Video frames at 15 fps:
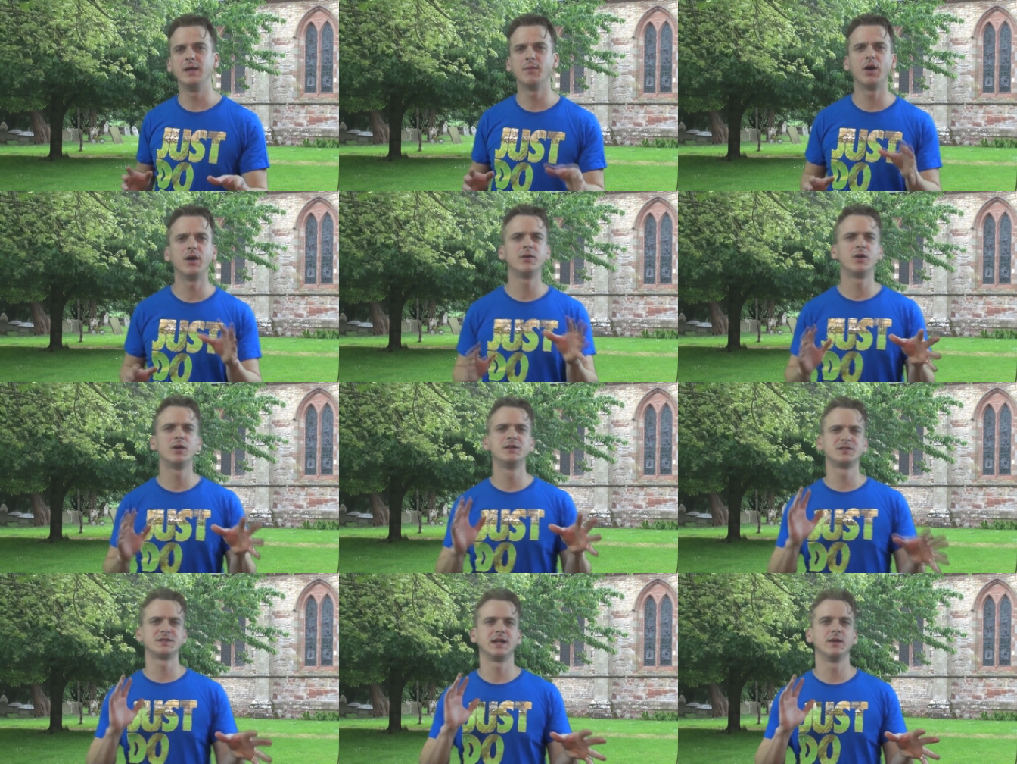you might not
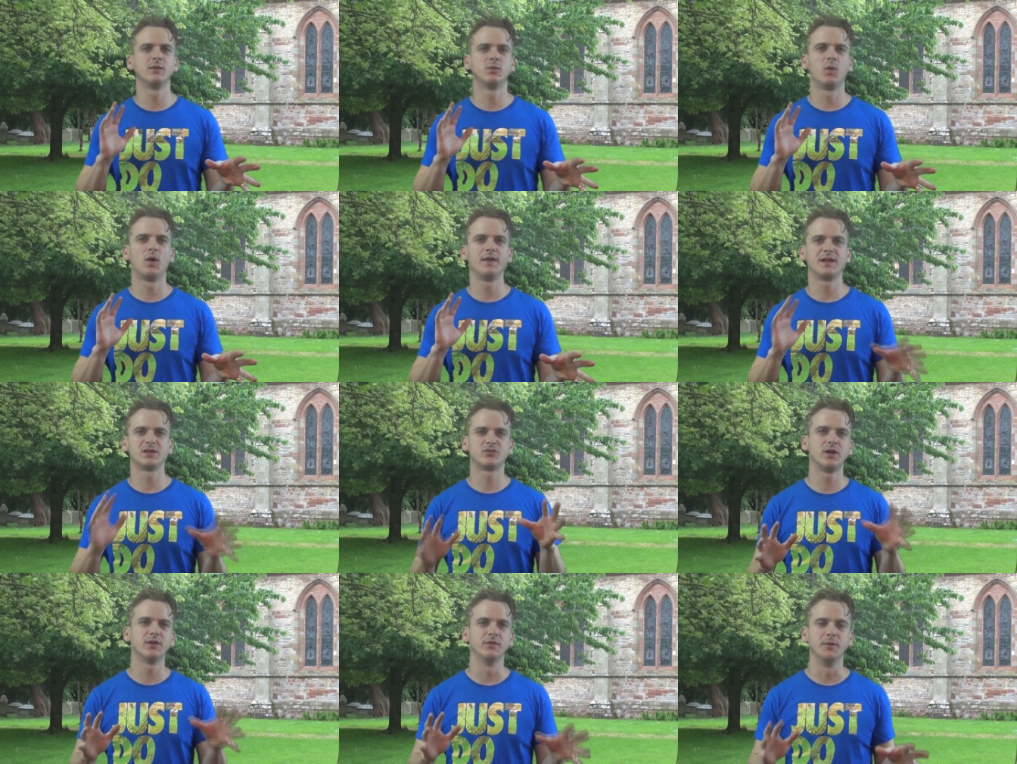understand why
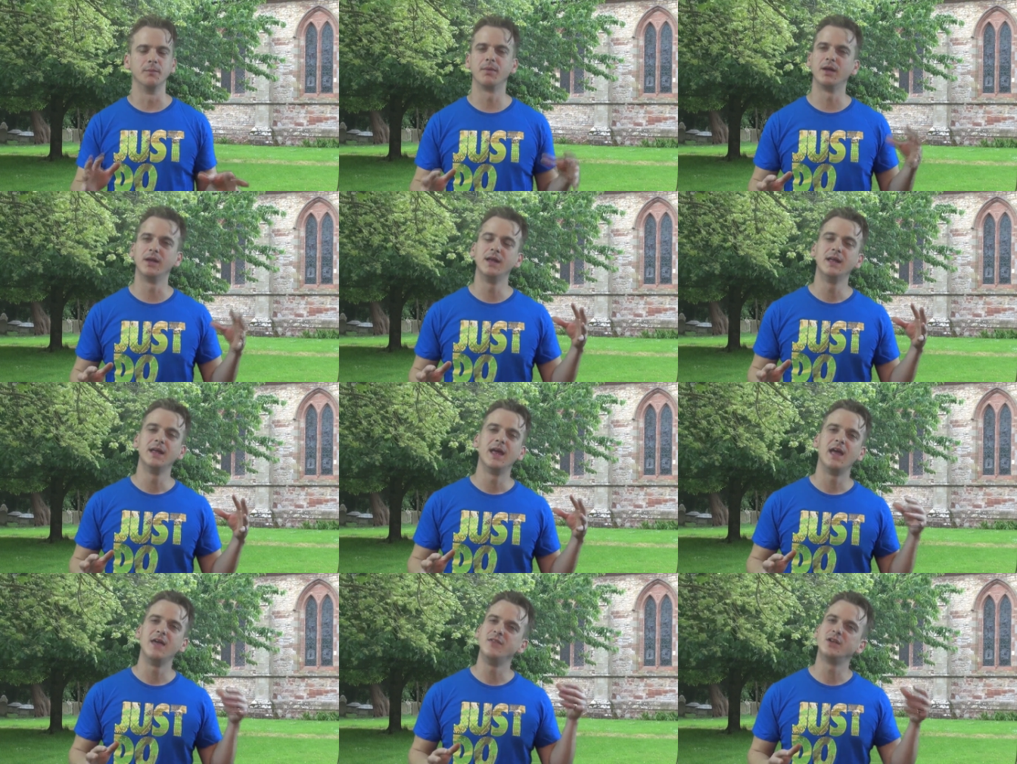that's relevant, but
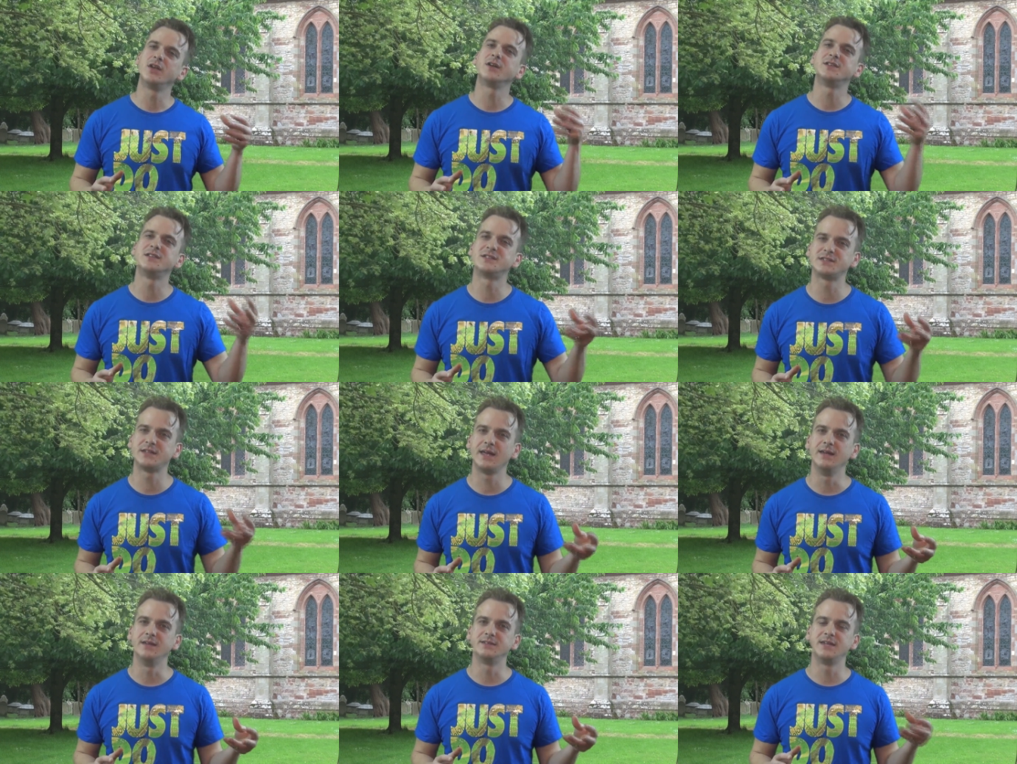in the United
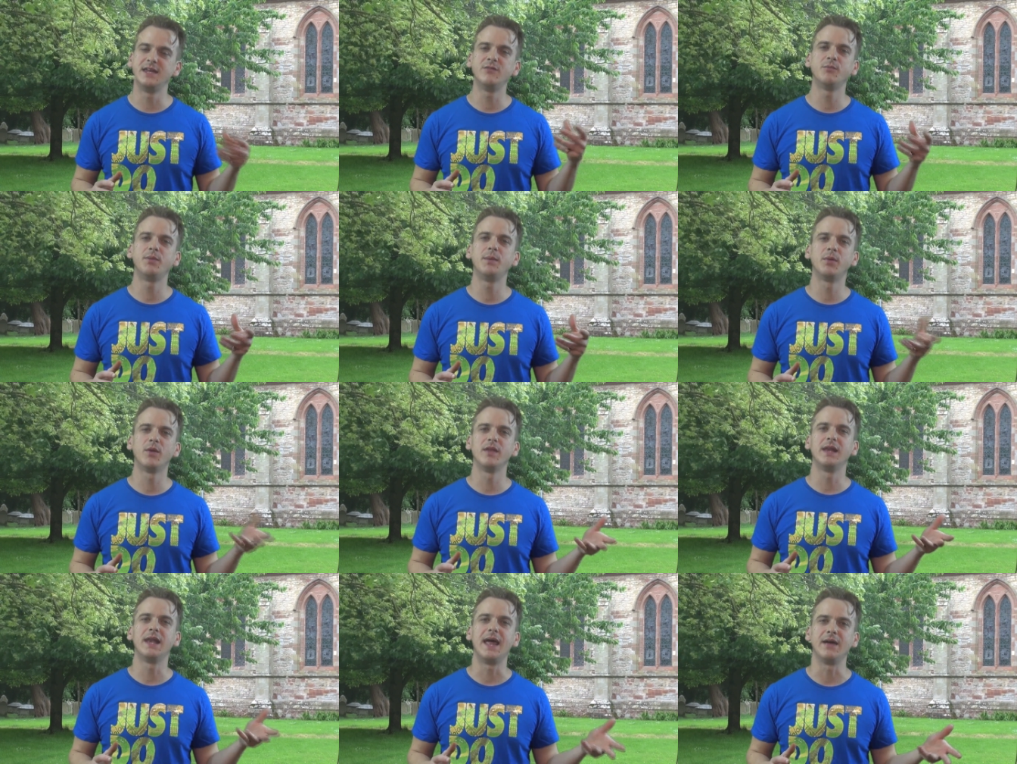States, even people
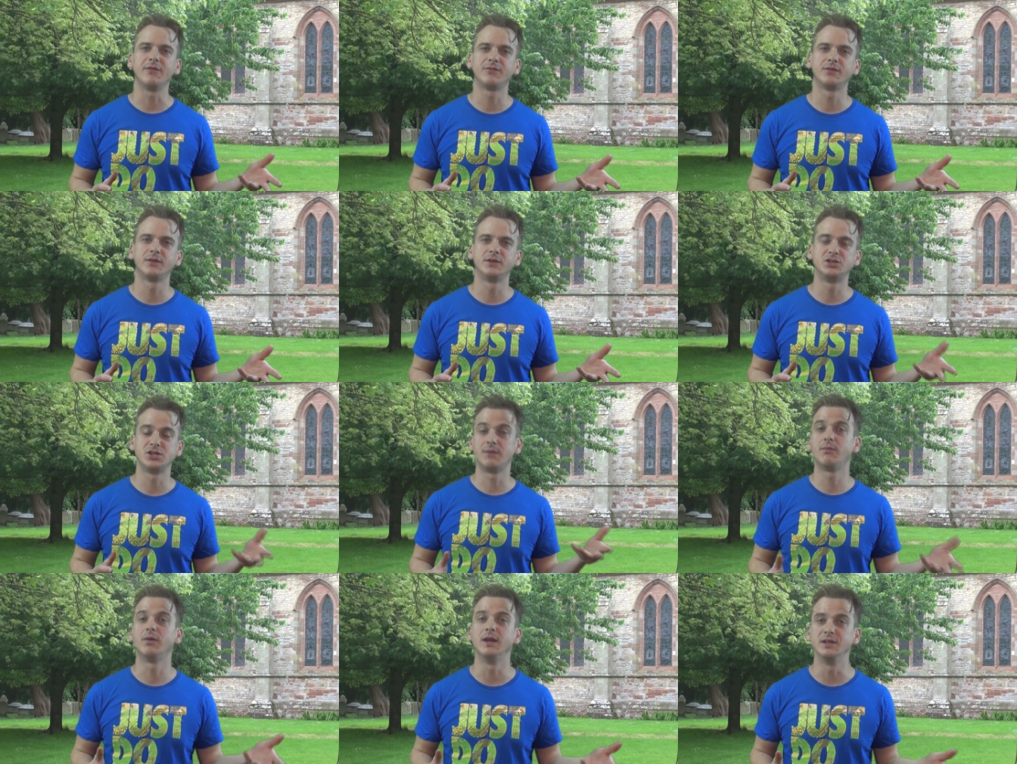on the left
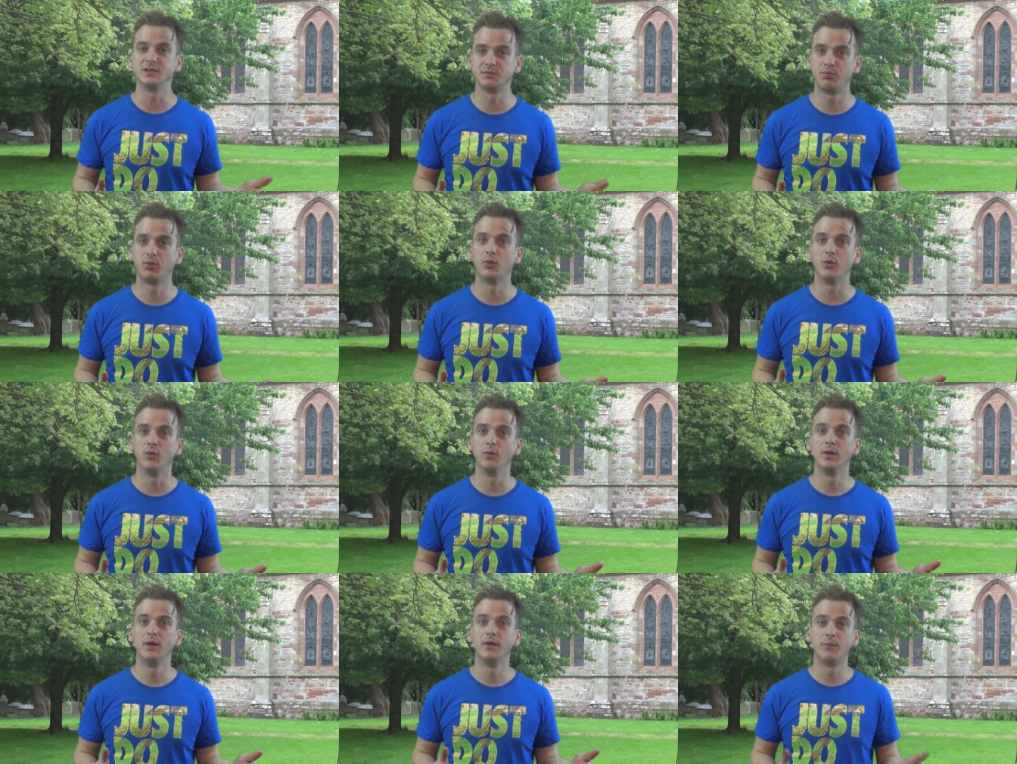generally
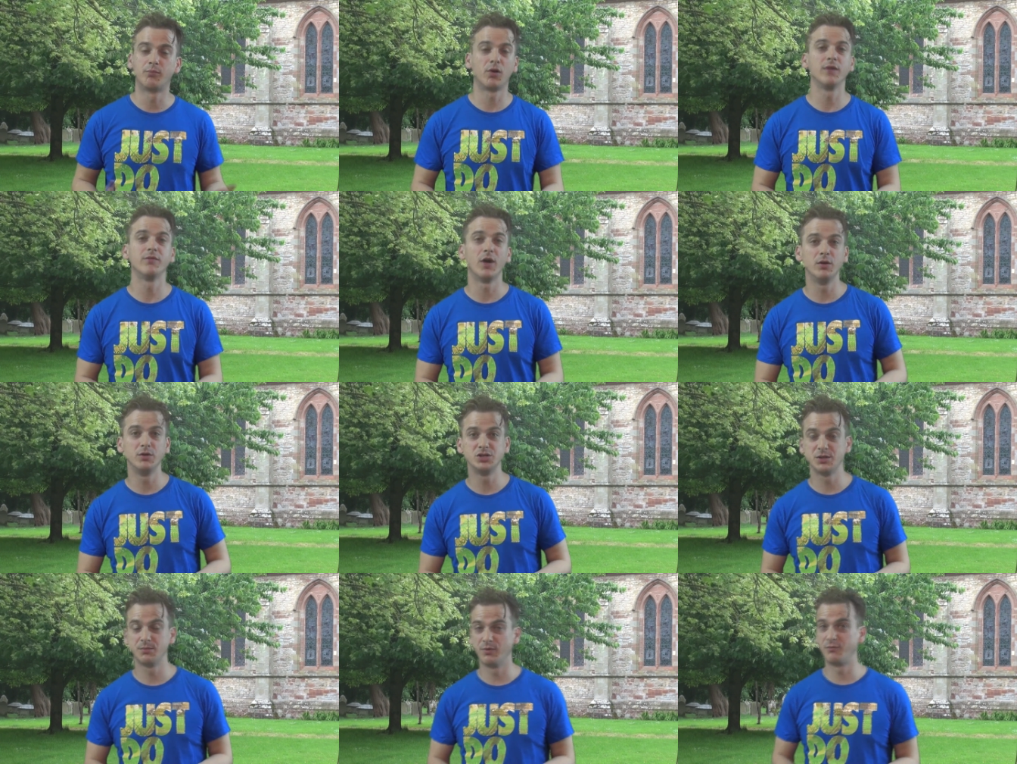support the private
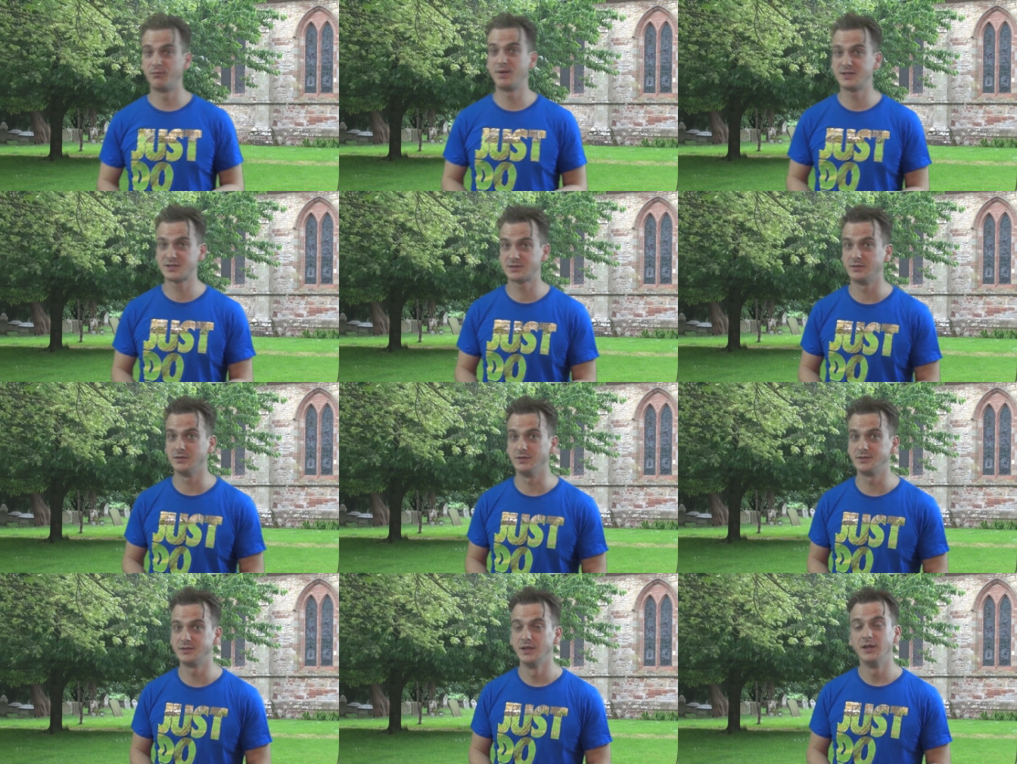ownership of
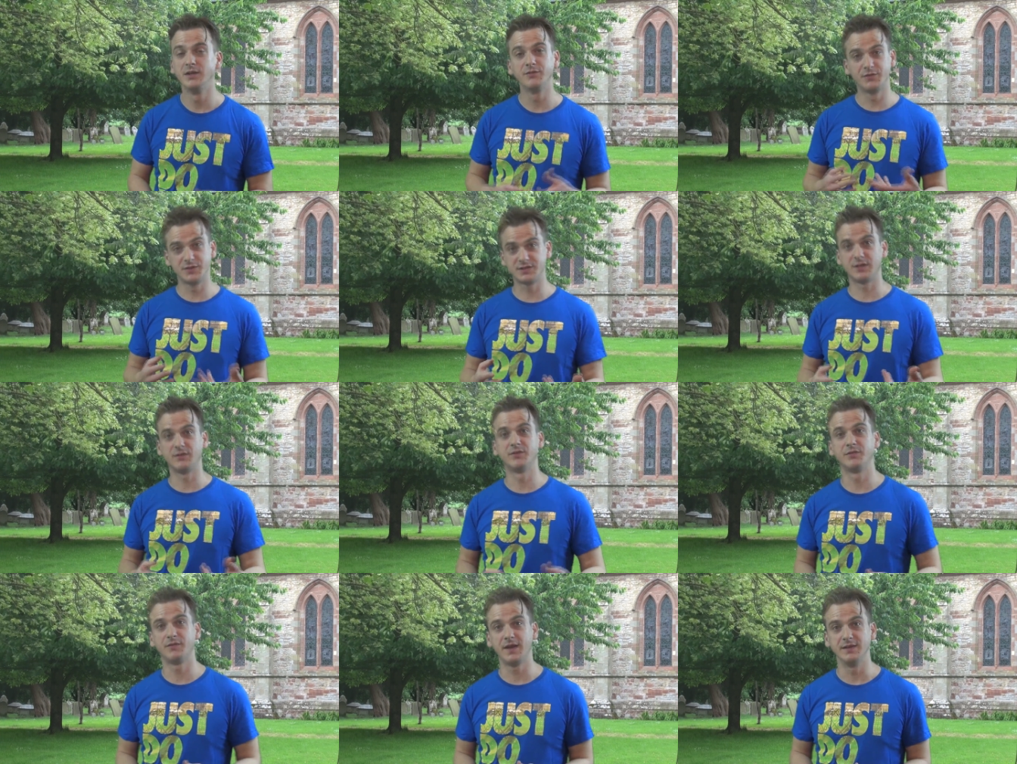pistols for
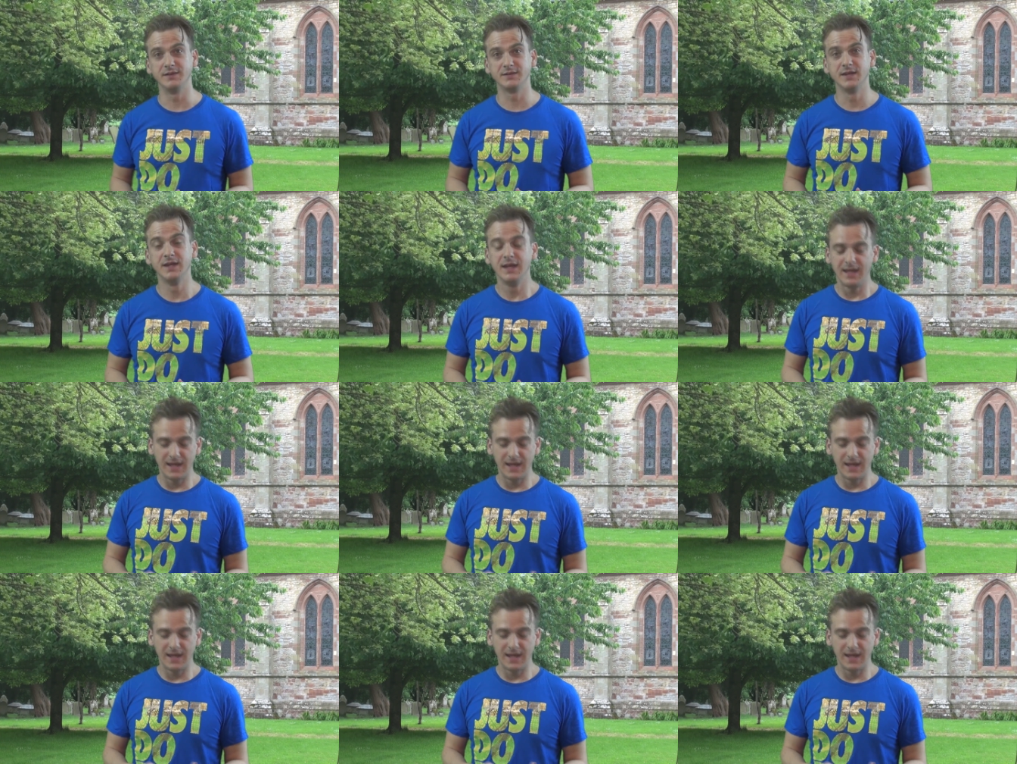self-defense.